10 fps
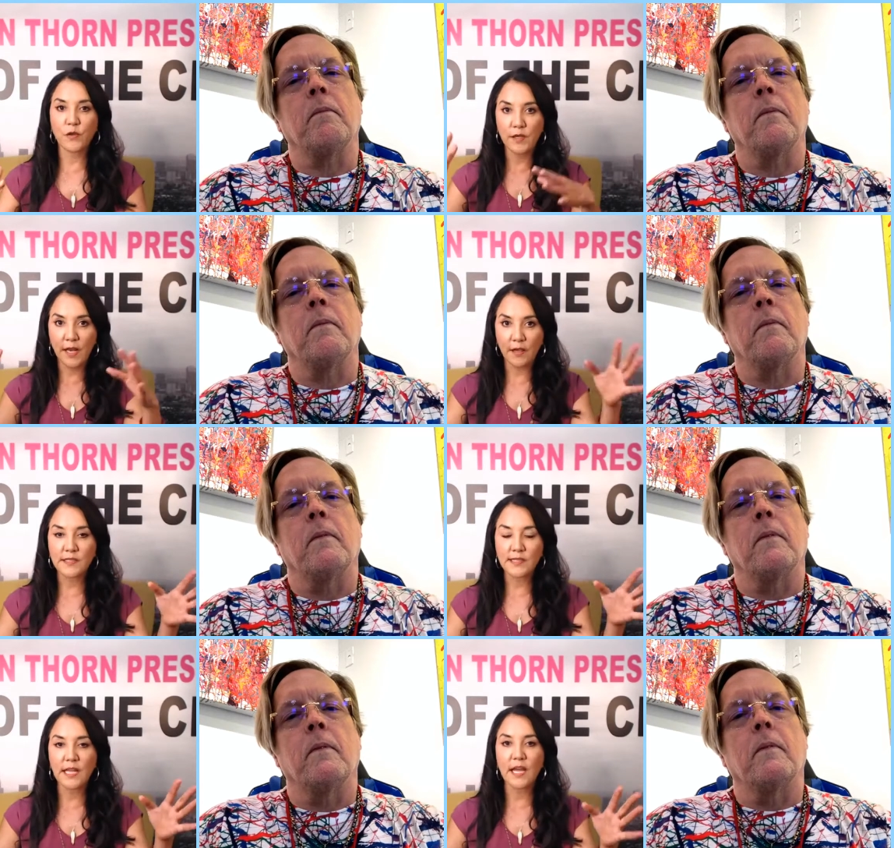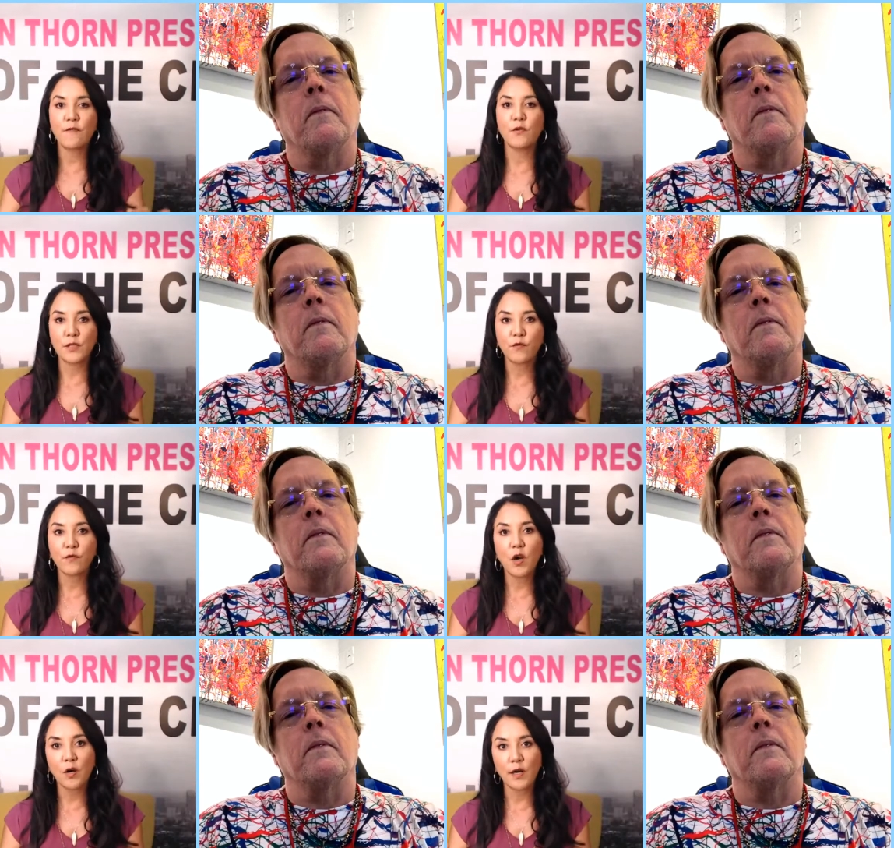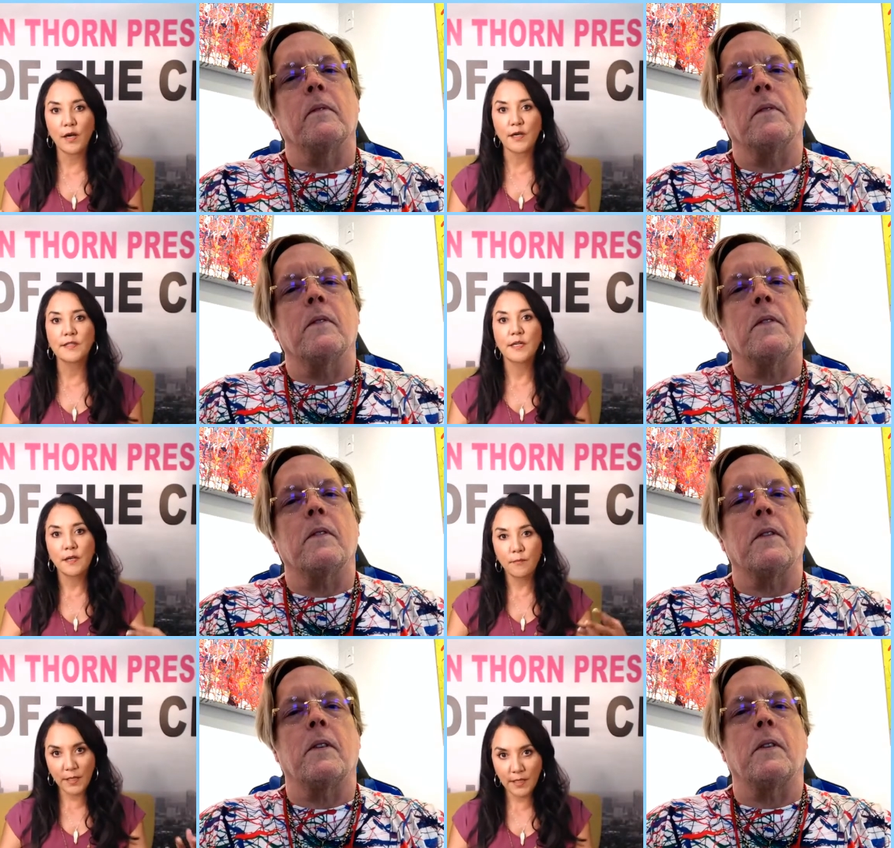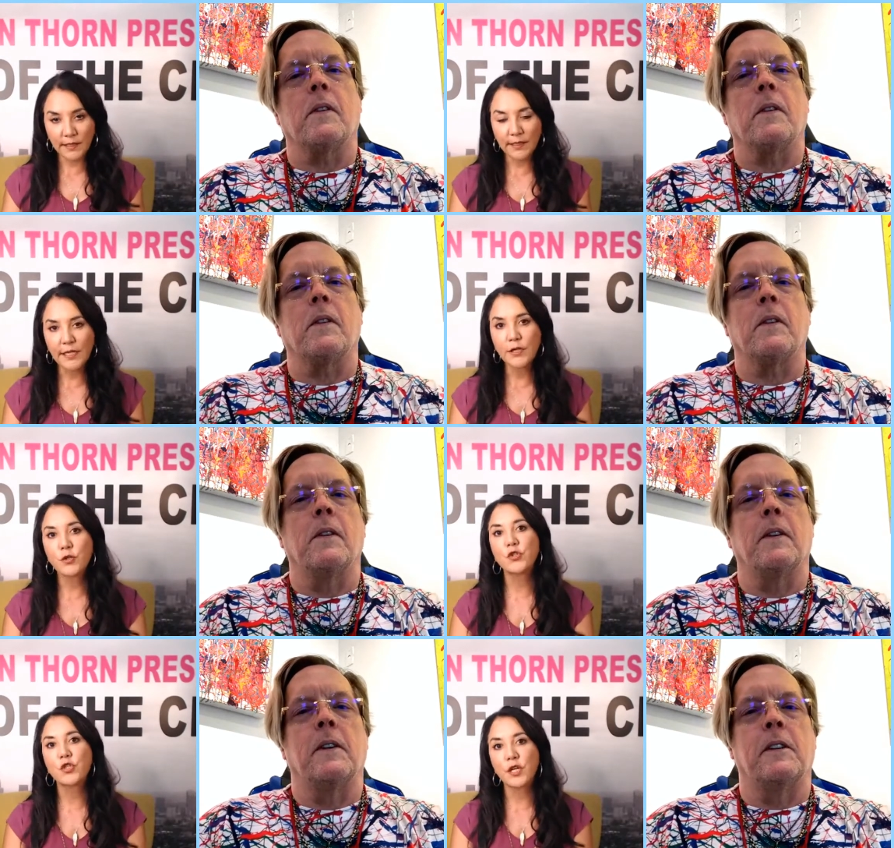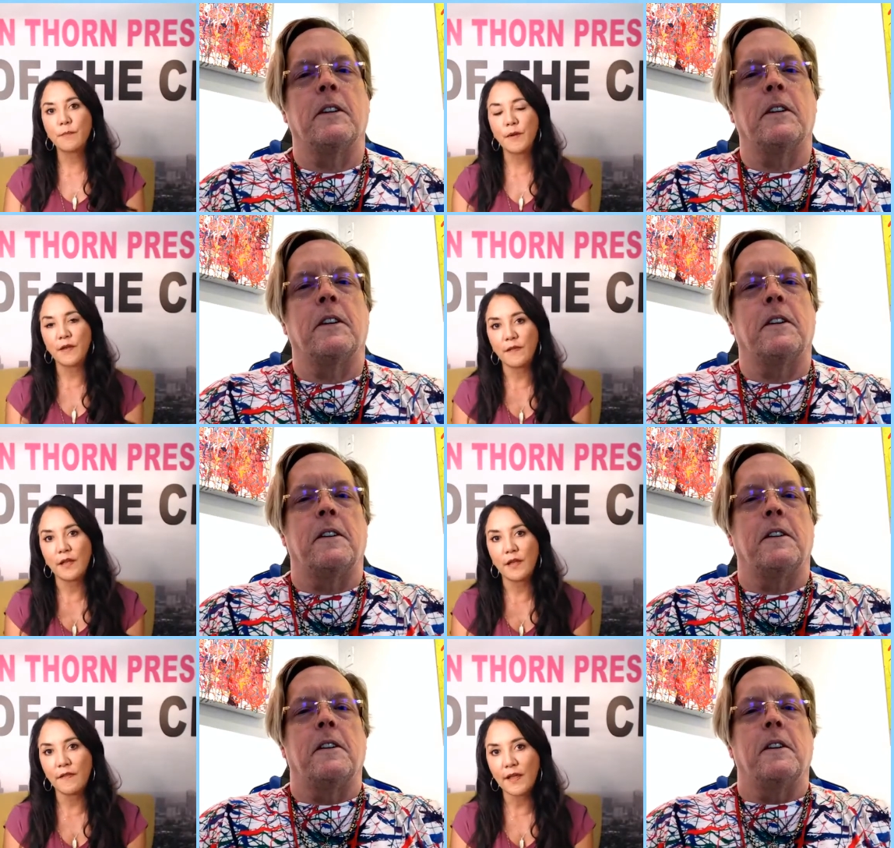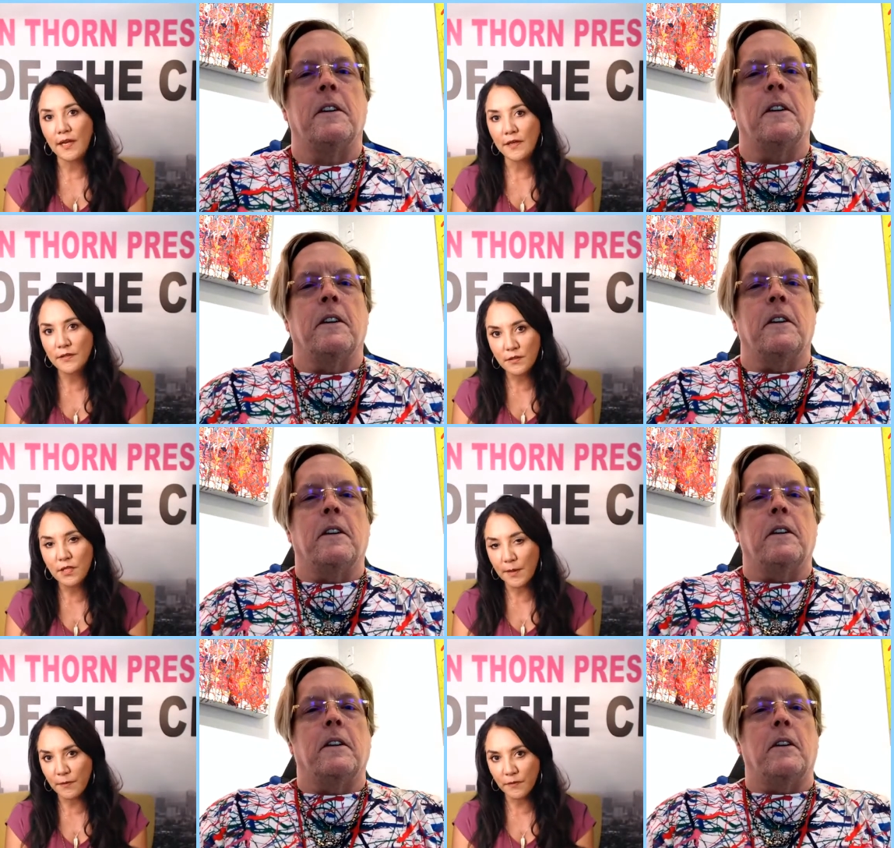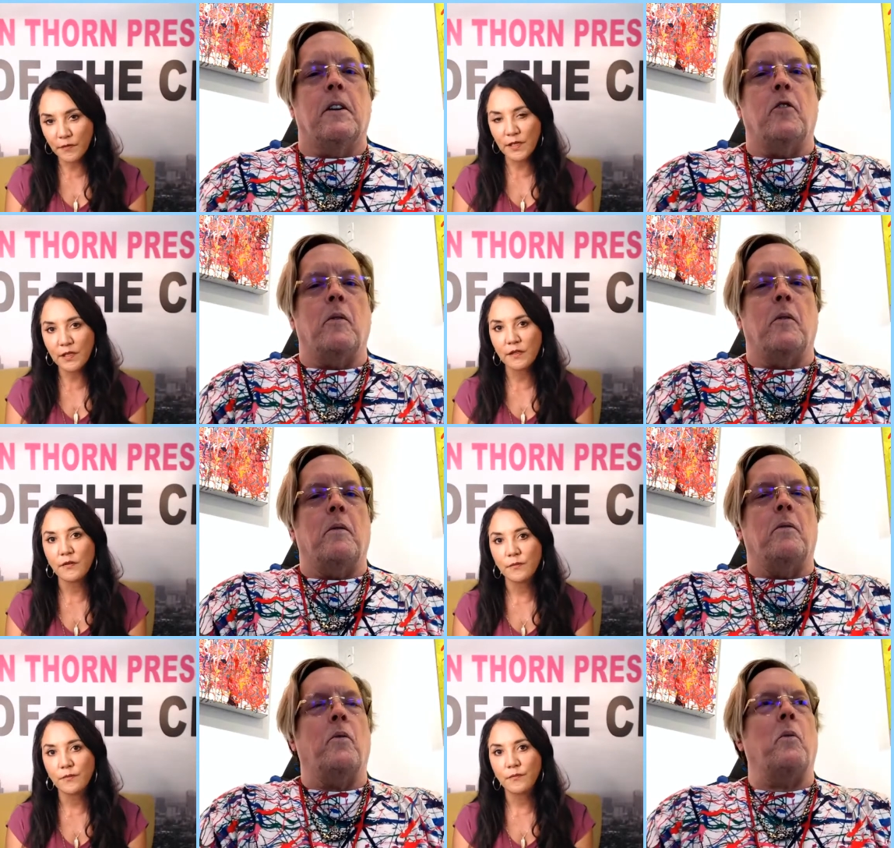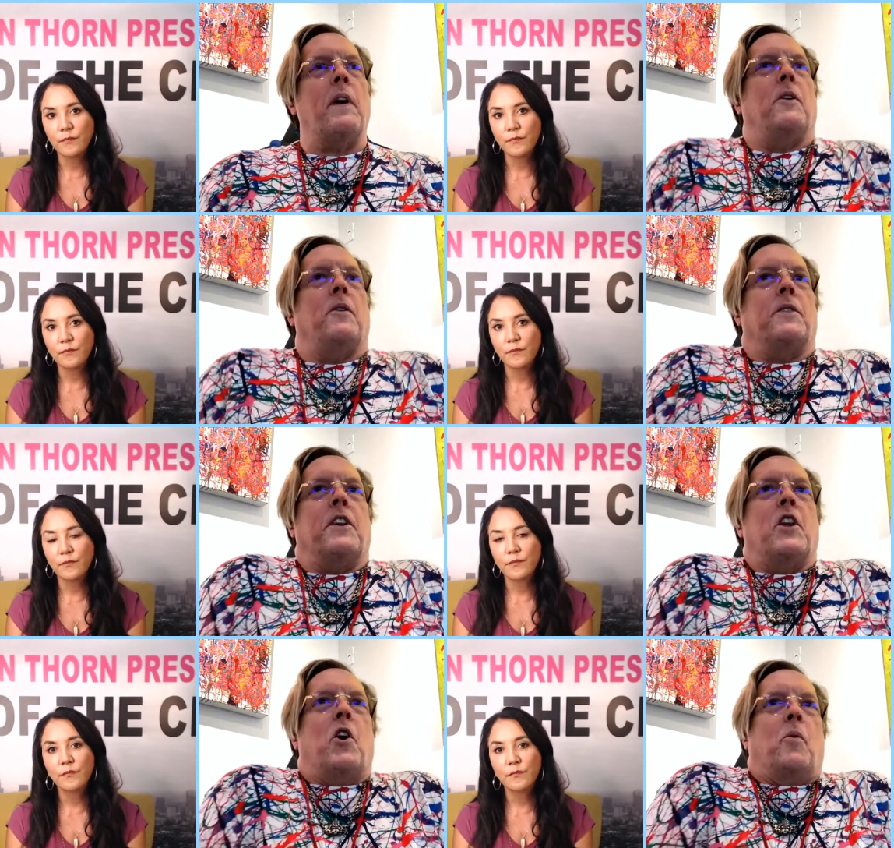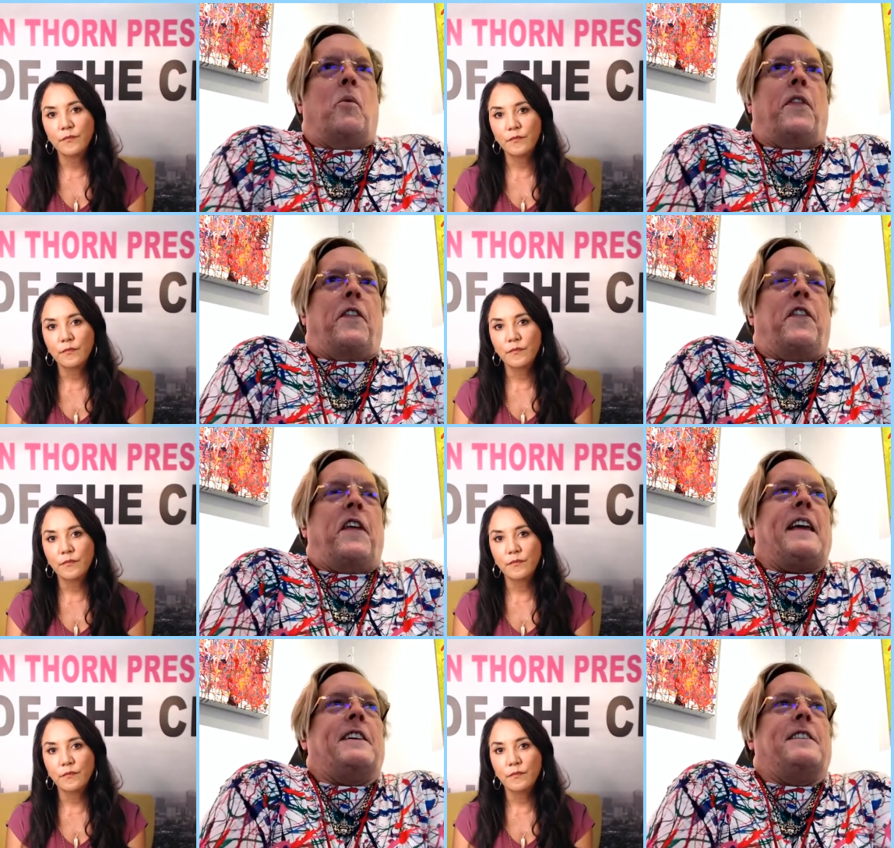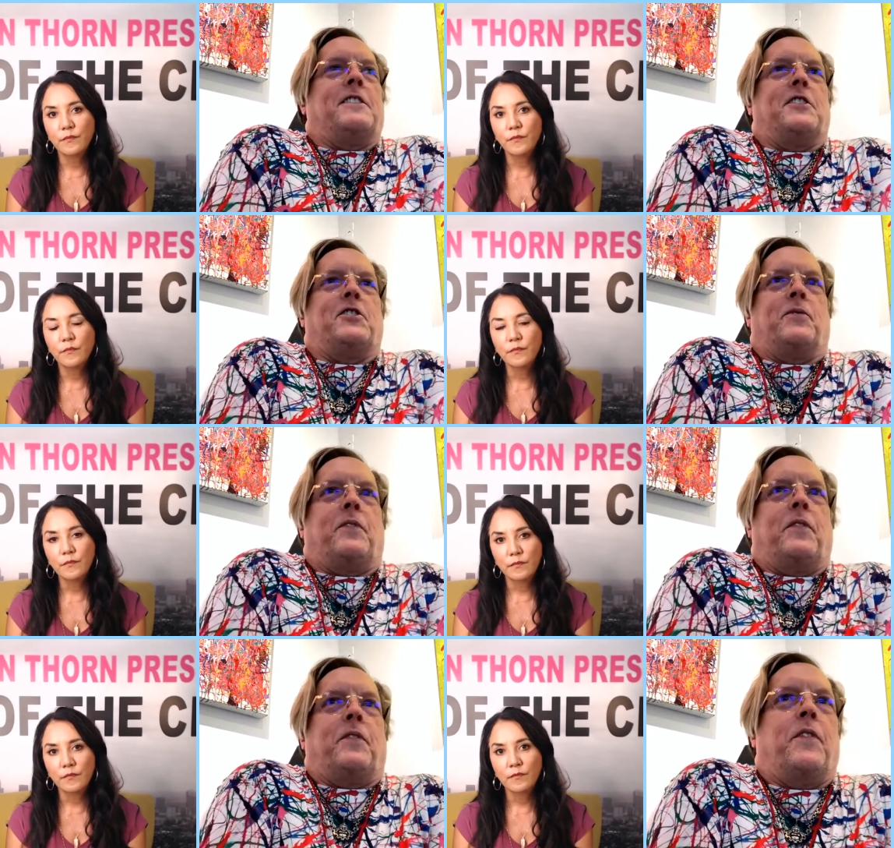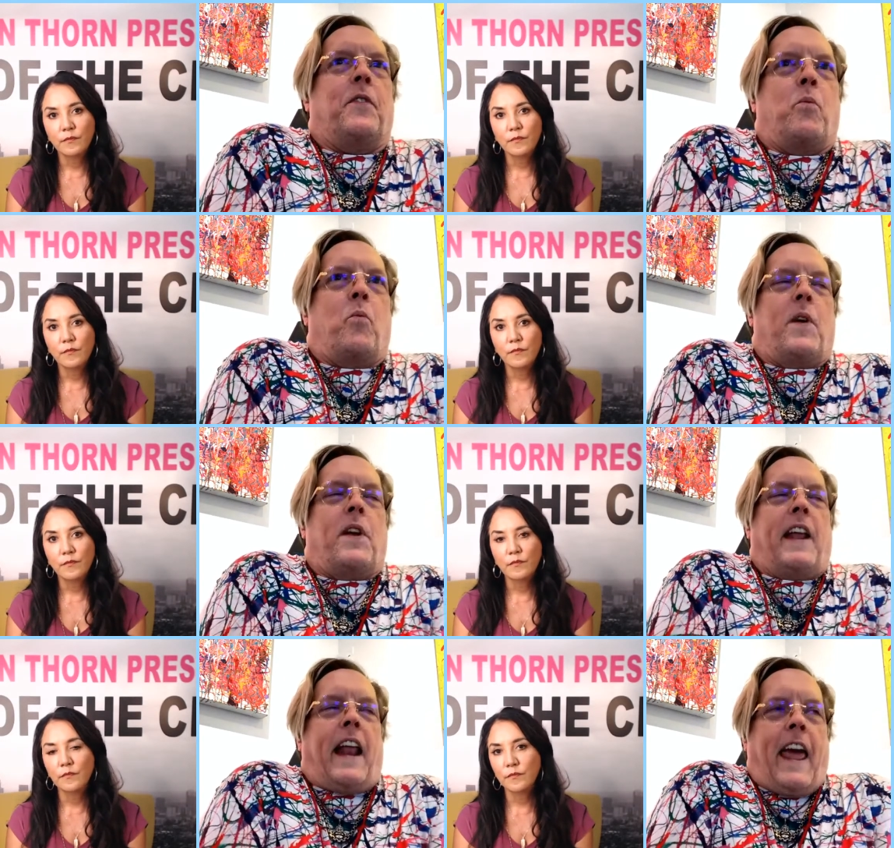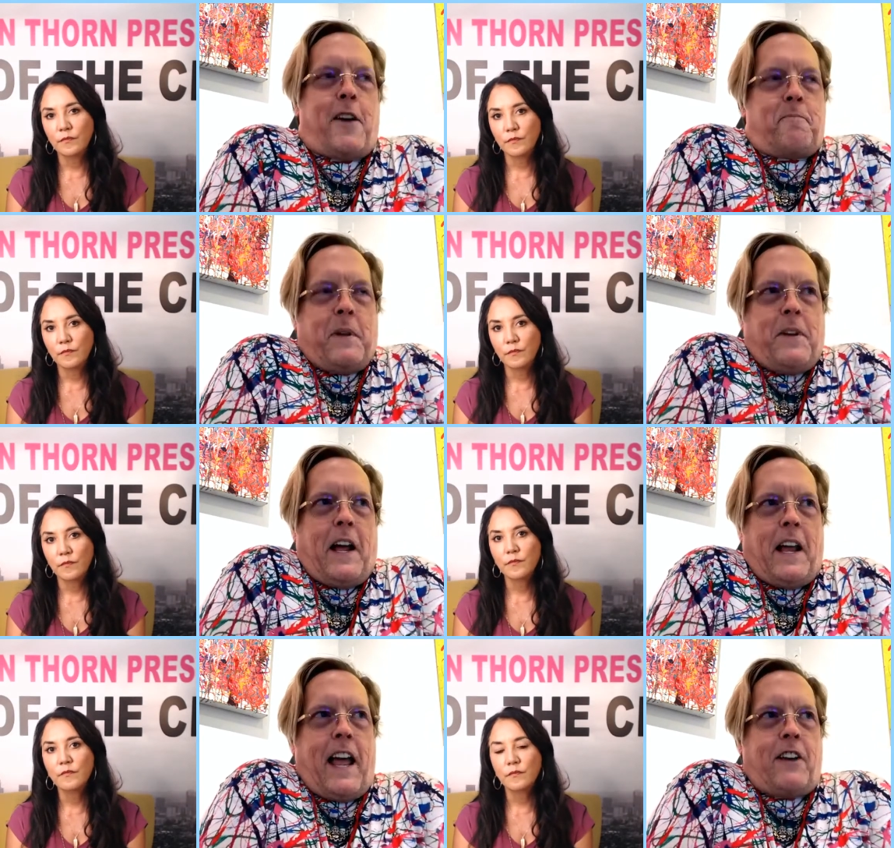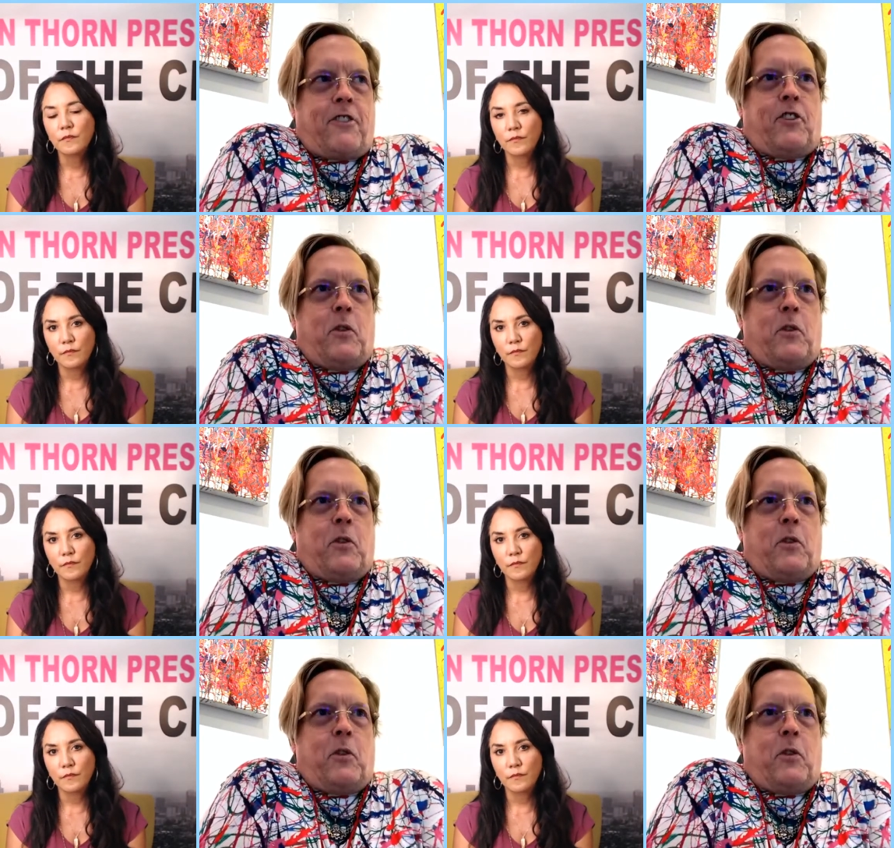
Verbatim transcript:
Speaker 1: next level as far as being in leadership and, and that type of thing? Well,
Speaker 2: you know, the thing is, is when it happened, I actually